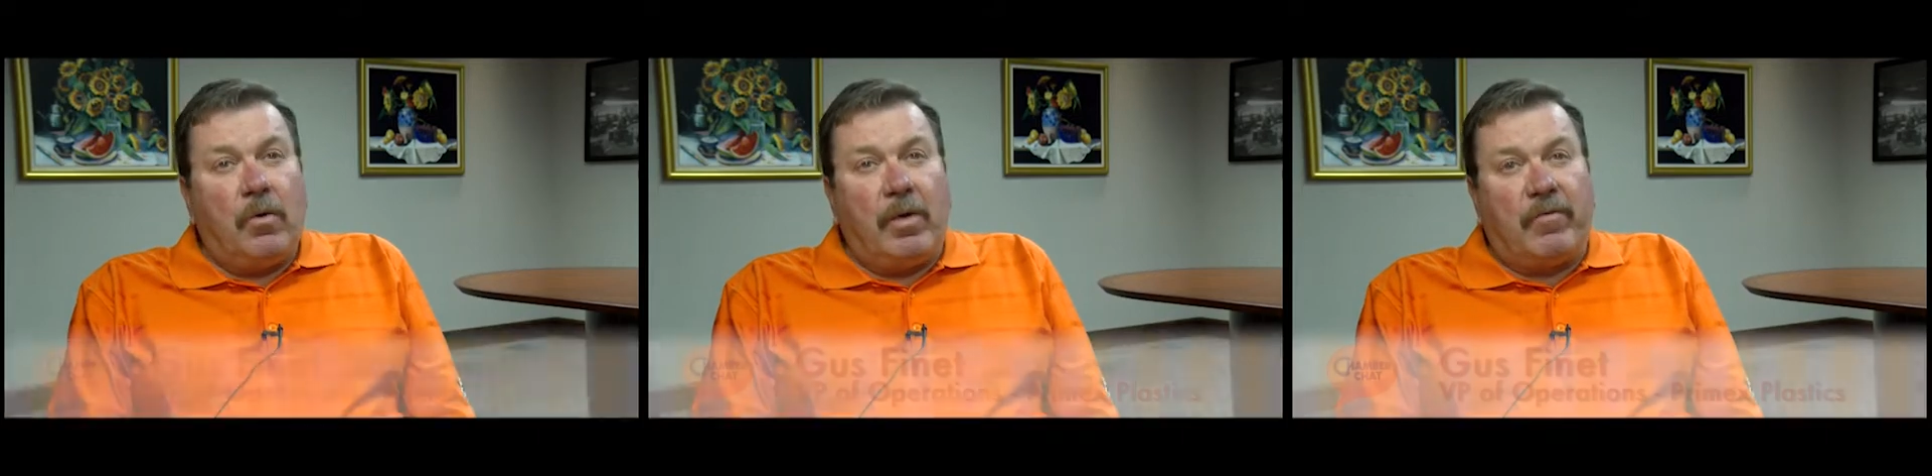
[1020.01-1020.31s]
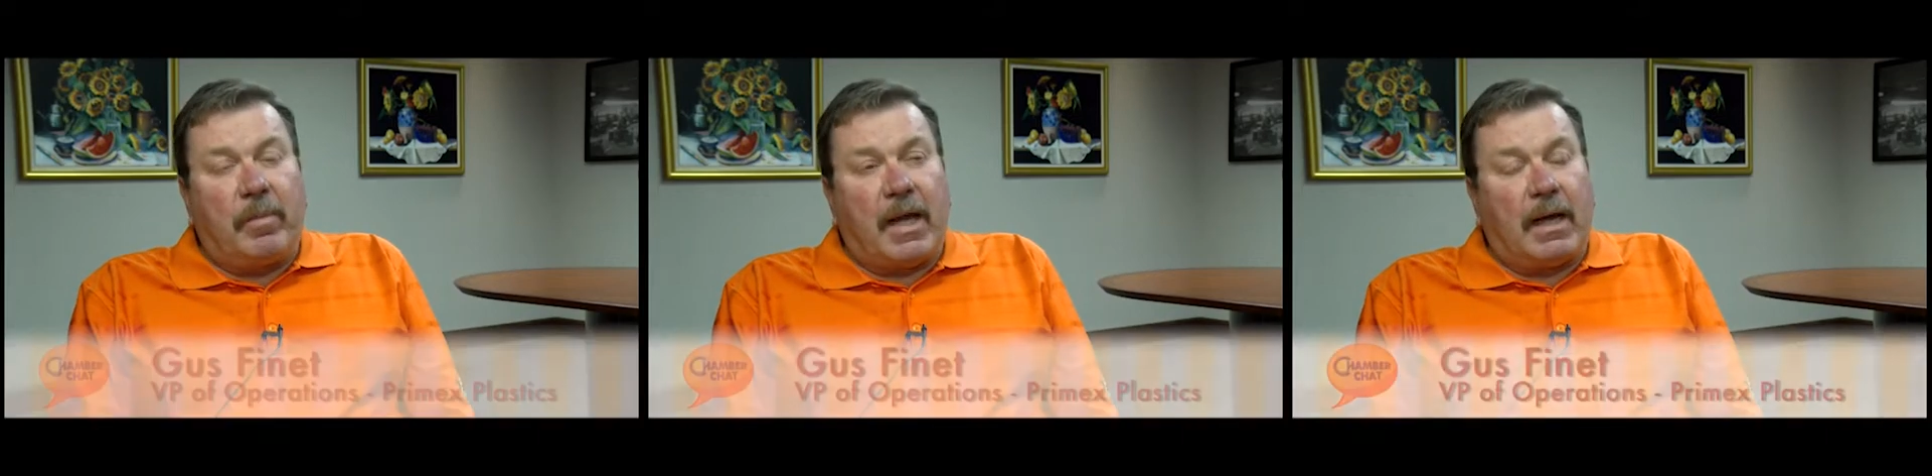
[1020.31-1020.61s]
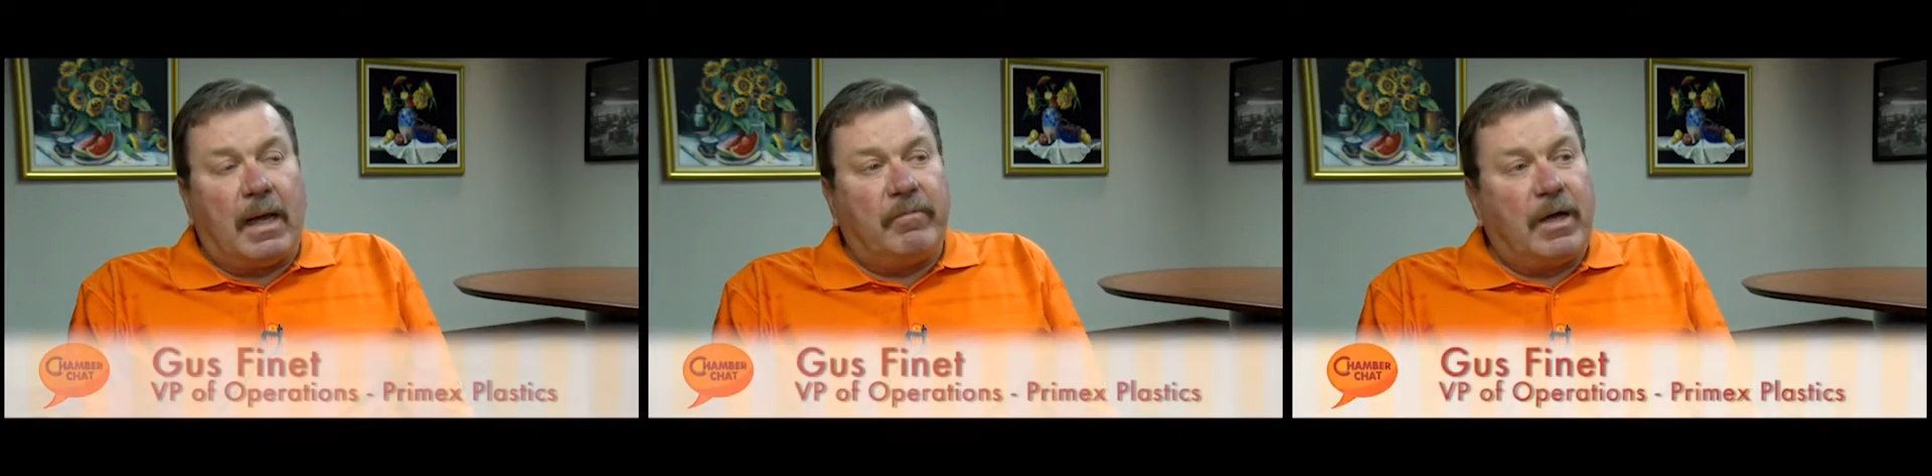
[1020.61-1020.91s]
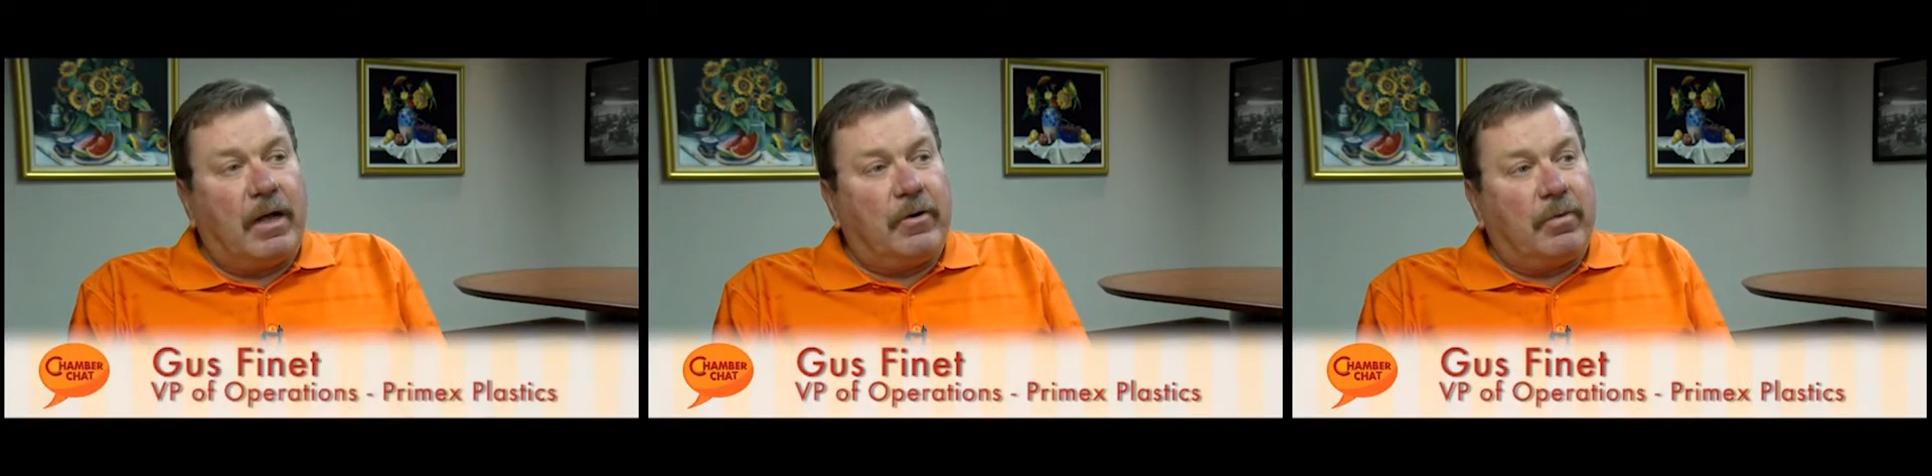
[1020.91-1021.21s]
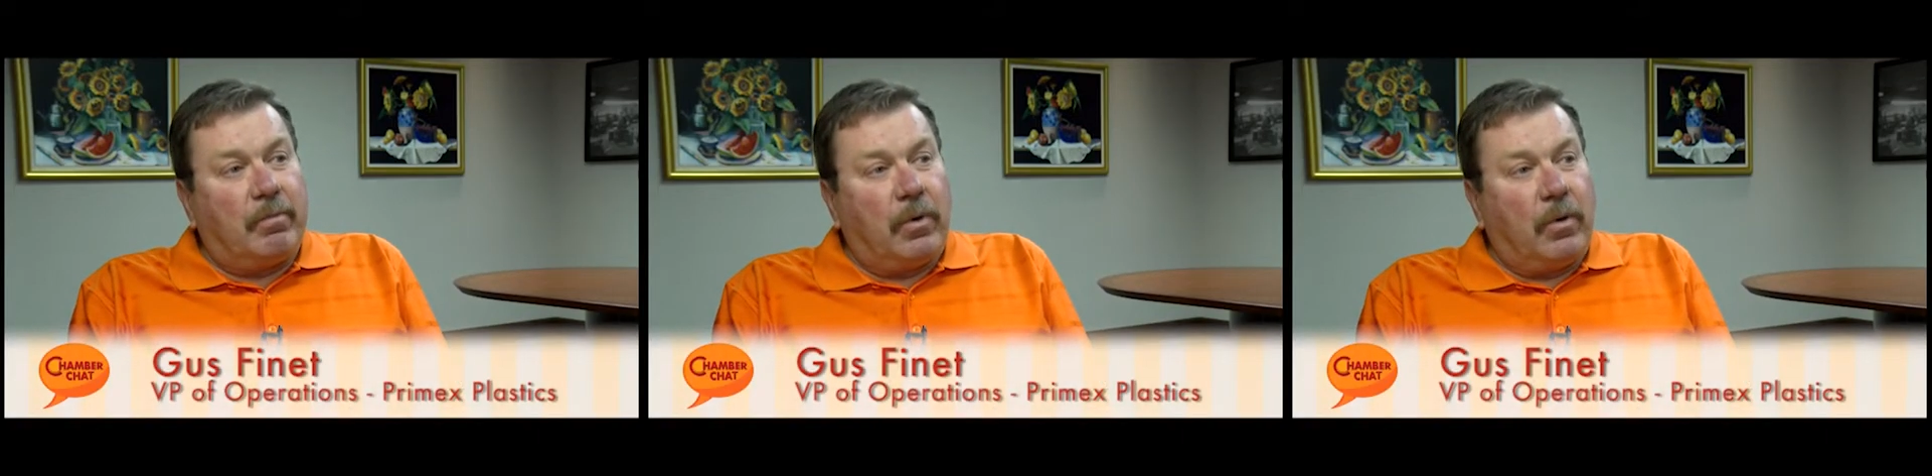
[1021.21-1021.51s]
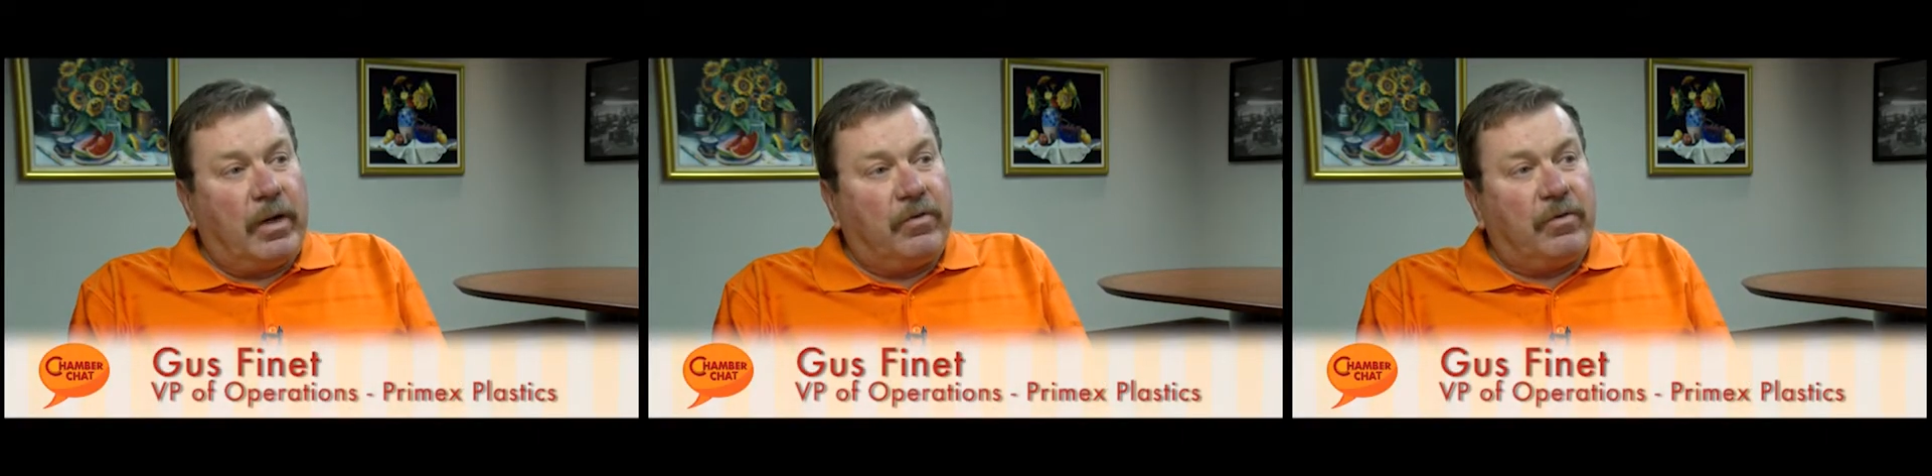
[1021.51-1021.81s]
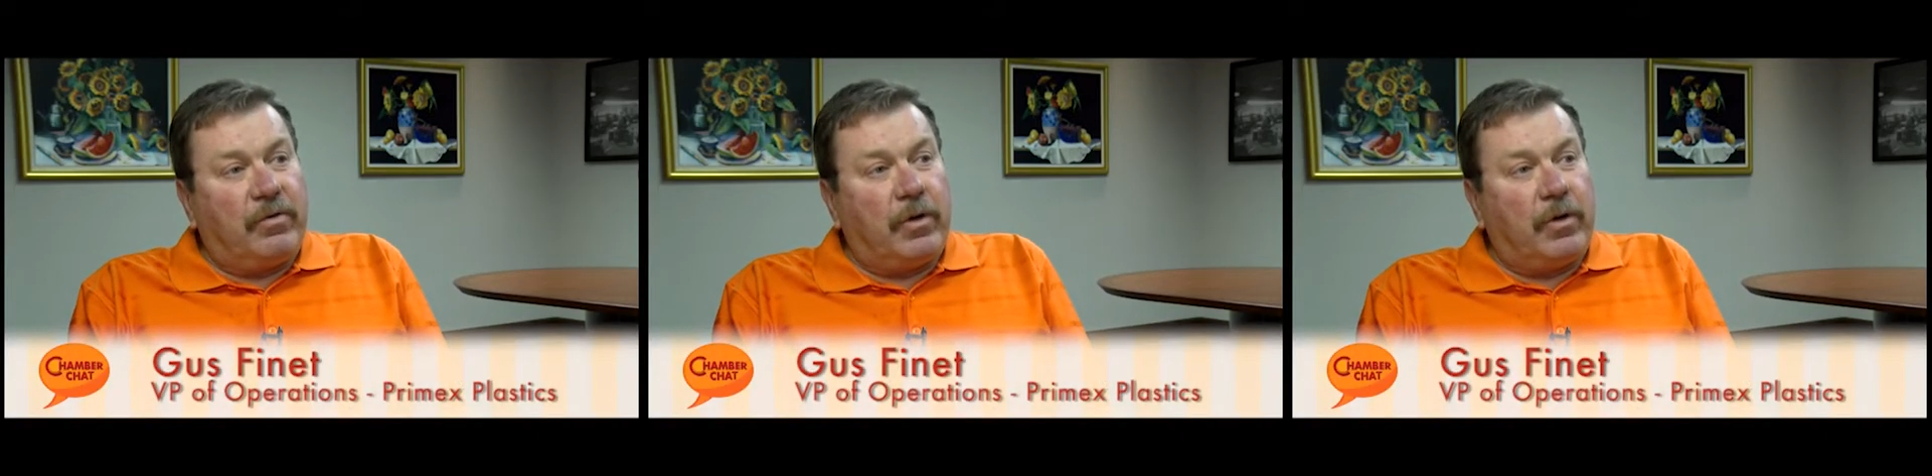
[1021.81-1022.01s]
We have about 1,100 employees in